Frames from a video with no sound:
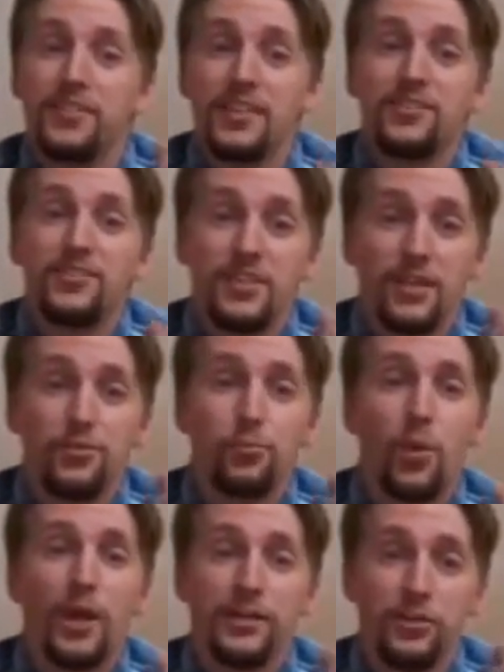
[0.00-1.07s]
this is
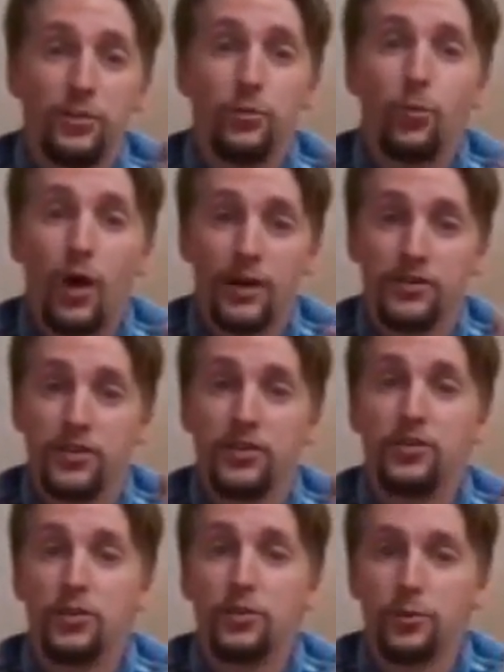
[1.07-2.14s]
what you want
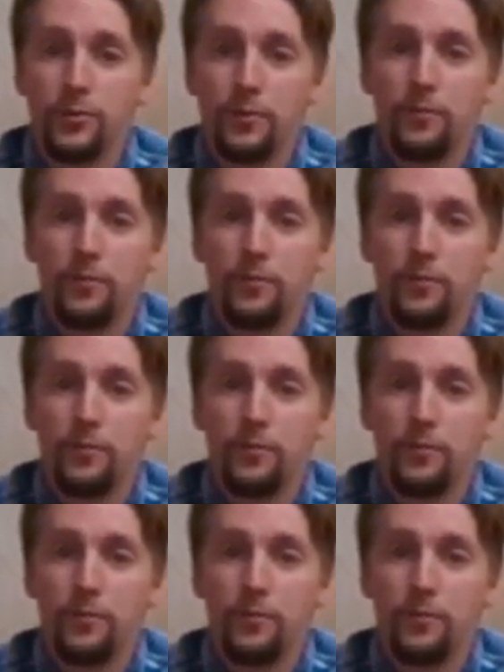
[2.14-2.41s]
to do.